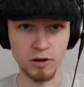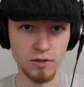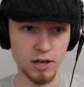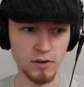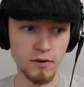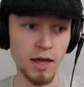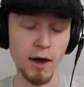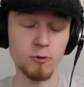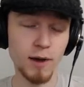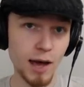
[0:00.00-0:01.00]
one or the other.
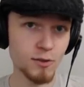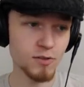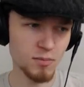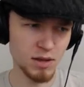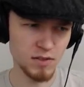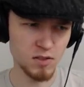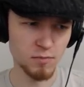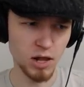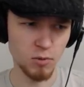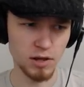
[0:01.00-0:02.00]
I would rather them be the
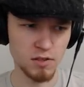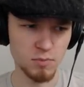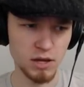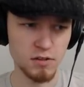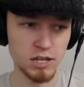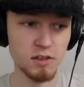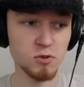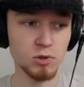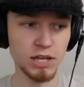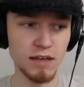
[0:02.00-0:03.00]
small ones, because it
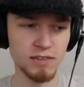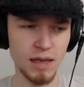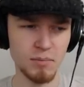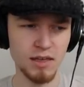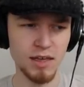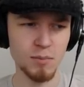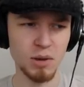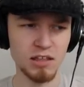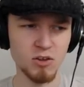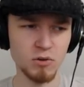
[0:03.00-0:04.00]
is cool to get them,
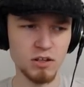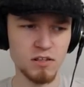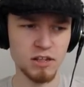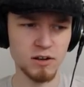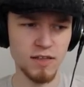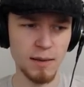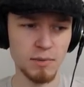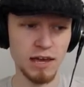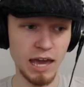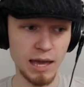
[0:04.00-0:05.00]
but I don't consider
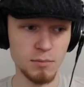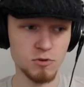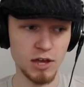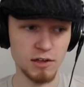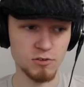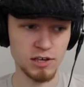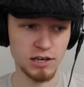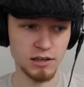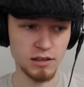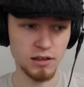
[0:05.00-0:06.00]
them
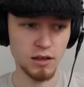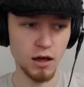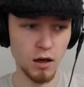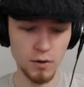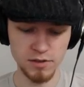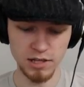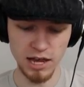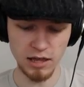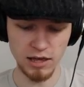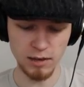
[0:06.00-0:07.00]
game-changing. Oh, it's a
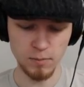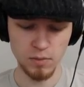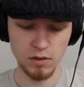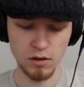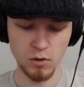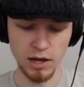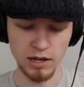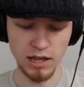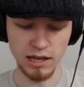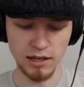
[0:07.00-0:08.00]
like-like!
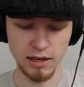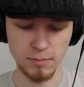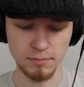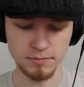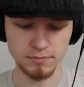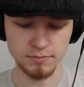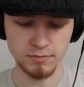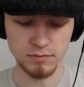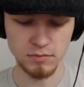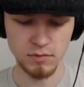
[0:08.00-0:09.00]
Quite like, um...
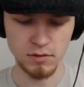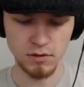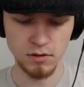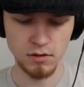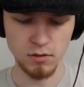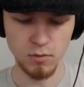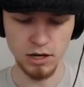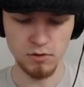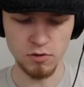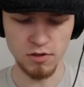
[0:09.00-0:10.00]
why
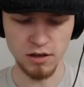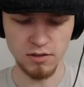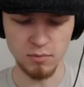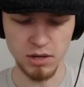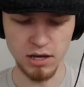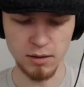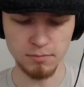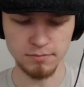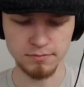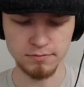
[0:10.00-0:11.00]
didn't you suck in the
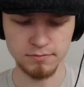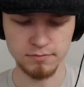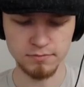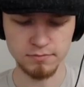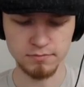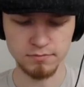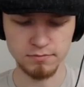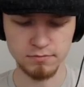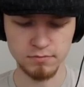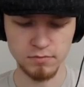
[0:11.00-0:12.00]
bomb?
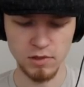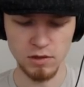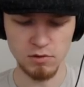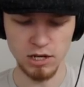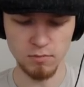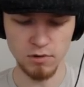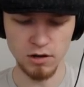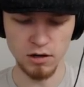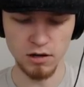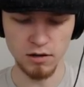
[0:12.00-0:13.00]
You did it
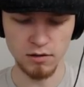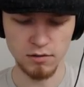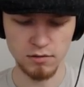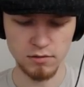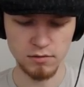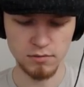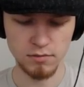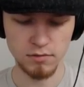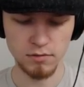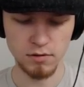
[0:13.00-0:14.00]
wrong.
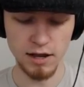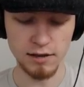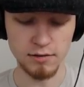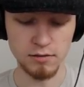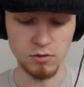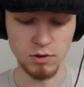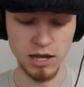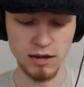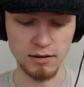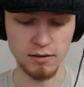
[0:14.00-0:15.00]
Right, do it
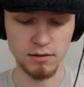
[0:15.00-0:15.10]
again.